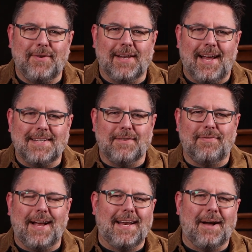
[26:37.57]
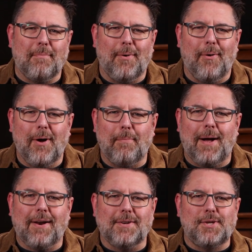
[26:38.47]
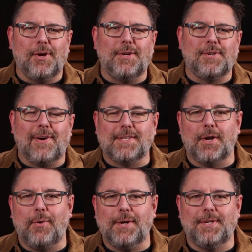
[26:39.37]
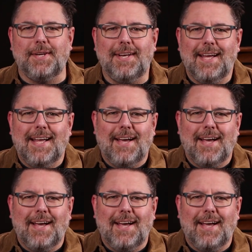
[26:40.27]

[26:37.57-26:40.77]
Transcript: If you'd like to find out more about our church or ask a question,